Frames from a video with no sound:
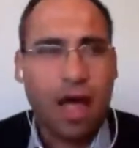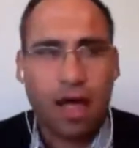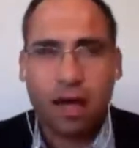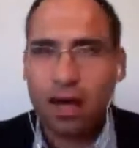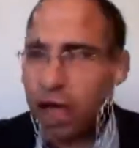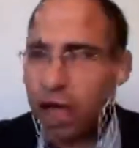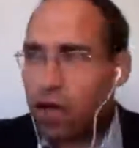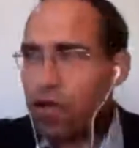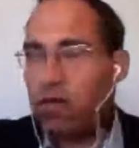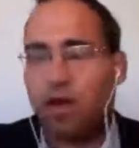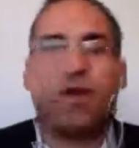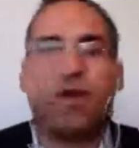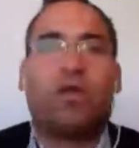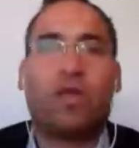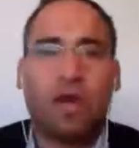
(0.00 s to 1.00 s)
and now they
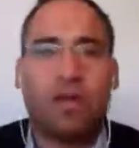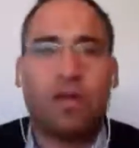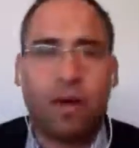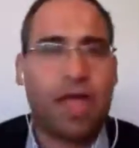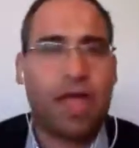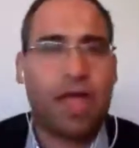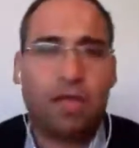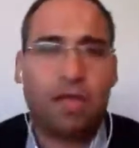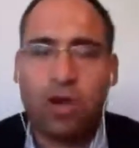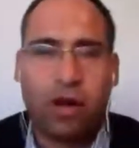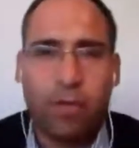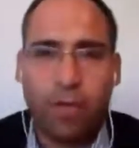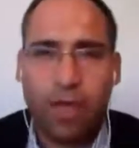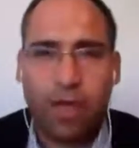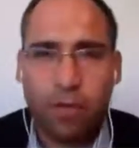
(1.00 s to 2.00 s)
know that they are very active on
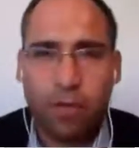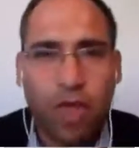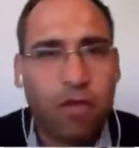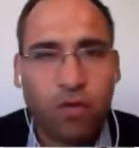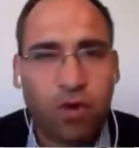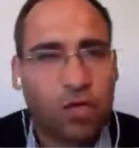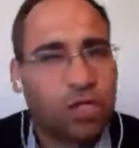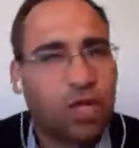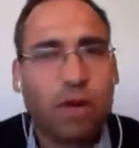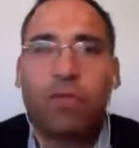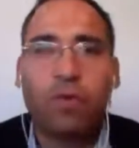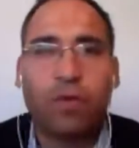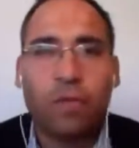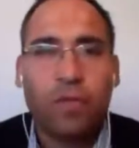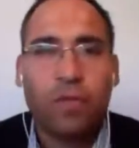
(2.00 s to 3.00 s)
airbnb for
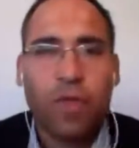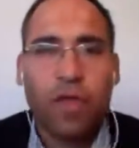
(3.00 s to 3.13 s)
example